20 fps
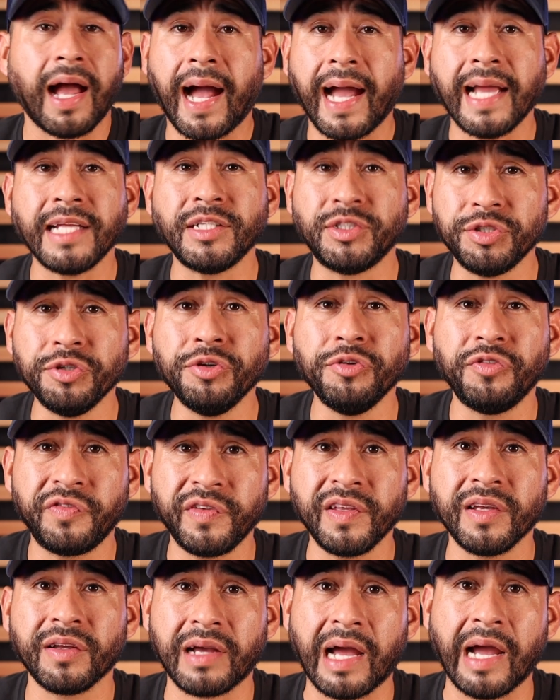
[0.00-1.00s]
I do
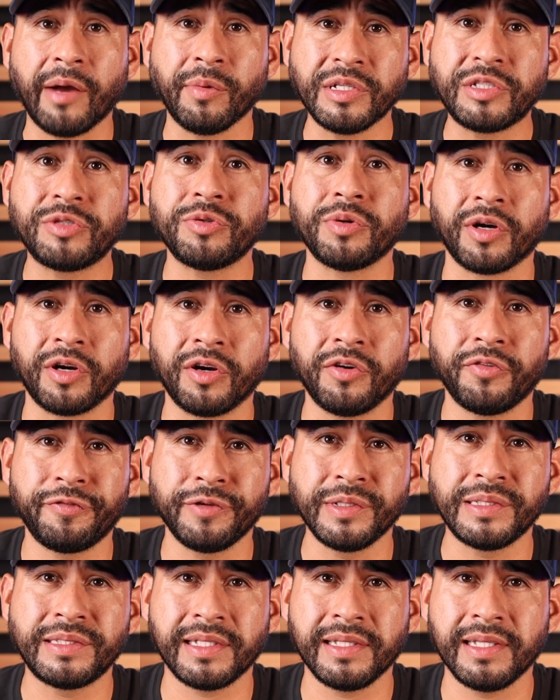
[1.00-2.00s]
feel, I went to a herf
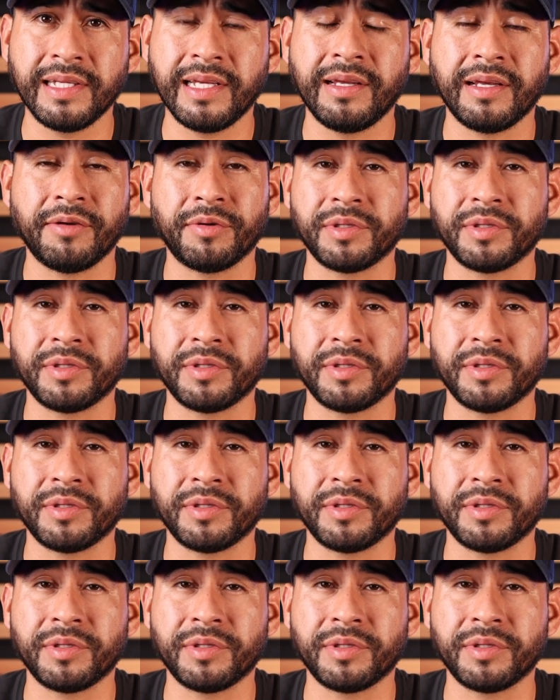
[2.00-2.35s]
recently